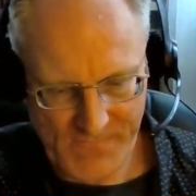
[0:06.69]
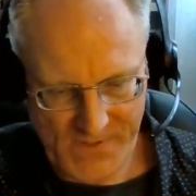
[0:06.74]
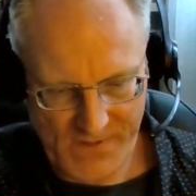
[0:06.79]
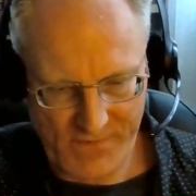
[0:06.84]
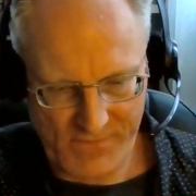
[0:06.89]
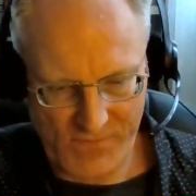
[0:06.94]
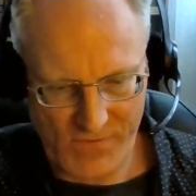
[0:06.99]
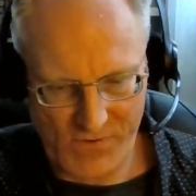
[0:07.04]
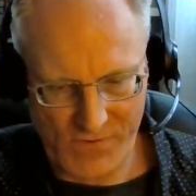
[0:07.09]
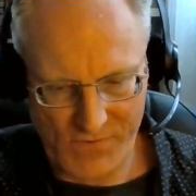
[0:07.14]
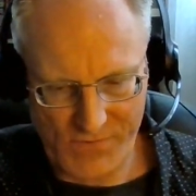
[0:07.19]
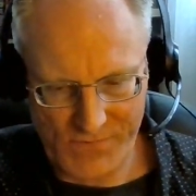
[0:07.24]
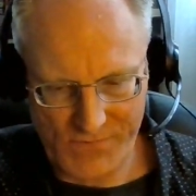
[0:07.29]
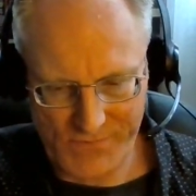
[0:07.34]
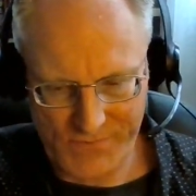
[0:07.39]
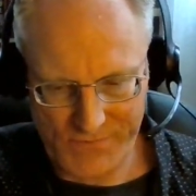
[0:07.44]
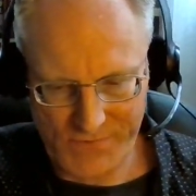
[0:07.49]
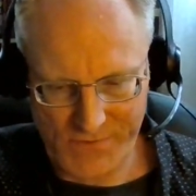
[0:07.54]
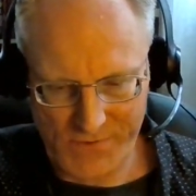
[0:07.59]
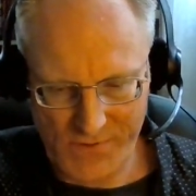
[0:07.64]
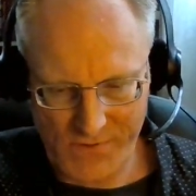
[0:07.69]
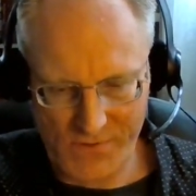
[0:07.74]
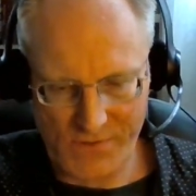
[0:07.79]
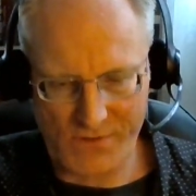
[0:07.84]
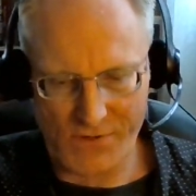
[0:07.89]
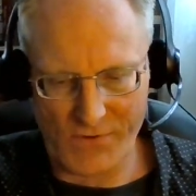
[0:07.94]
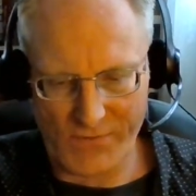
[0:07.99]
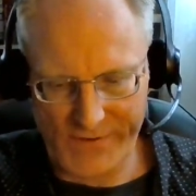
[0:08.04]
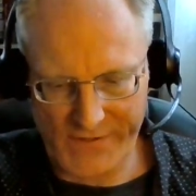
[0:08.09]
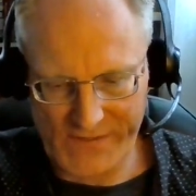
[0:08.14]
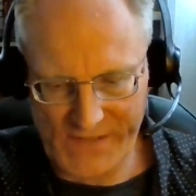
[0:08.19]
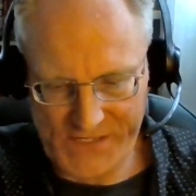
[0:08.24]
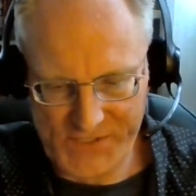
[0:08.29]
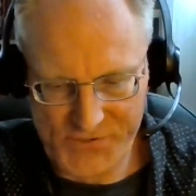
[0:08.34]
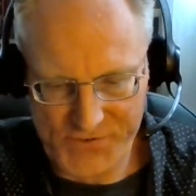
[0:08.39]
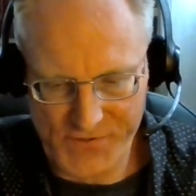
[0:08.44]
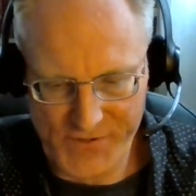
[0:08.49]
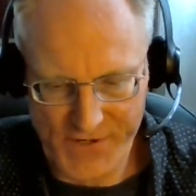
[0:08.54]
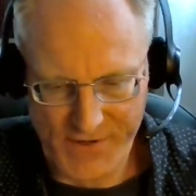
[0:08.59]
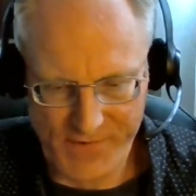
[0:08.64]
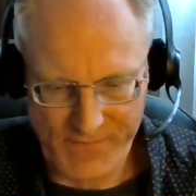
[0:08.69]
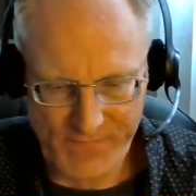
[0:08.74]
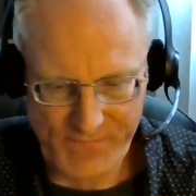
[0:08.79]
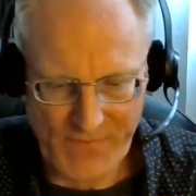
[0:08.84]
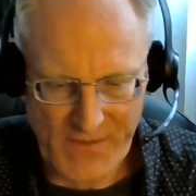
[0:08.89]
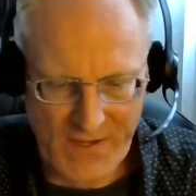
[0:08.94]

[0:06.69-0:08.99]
of our ongoing lecture here.